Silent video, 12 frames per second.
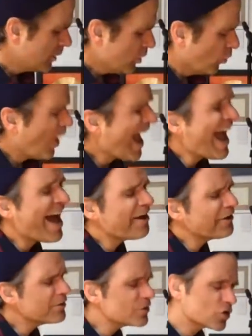
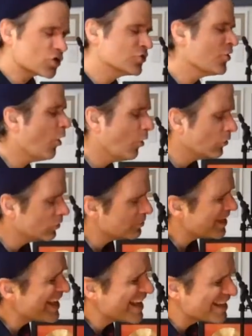where a soul
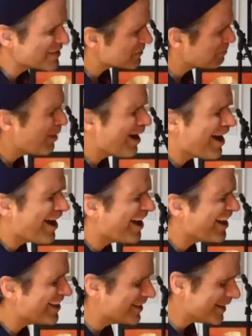meets
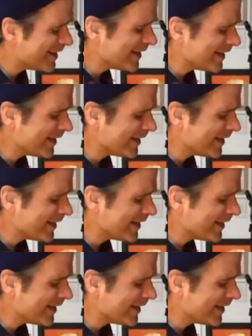body.